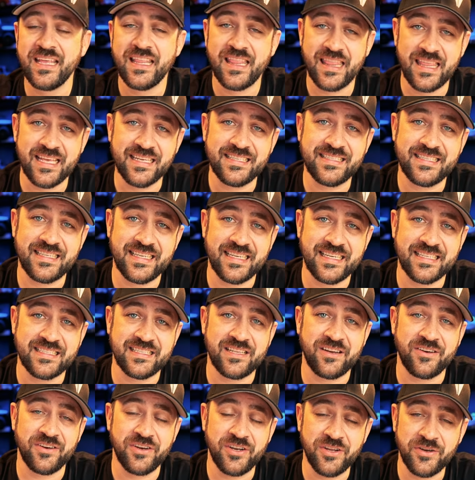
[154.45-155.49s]
this is
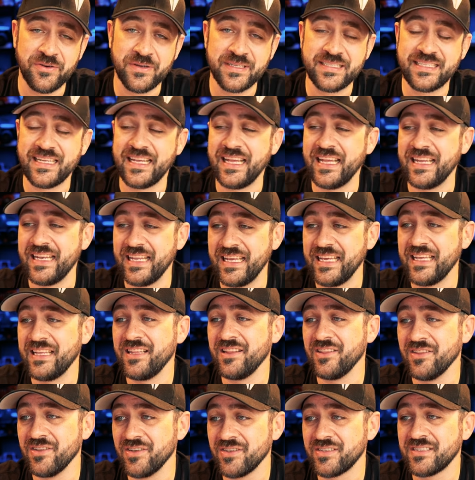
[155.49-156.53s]
their newest and it
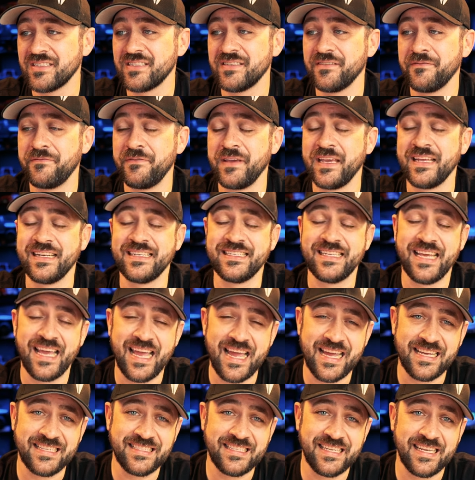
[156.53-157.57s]
looks
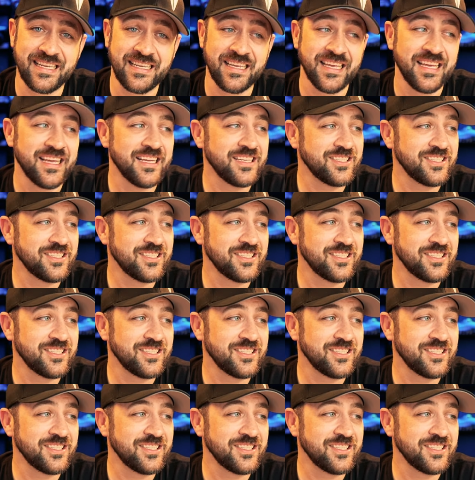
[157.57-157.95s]
fantastic,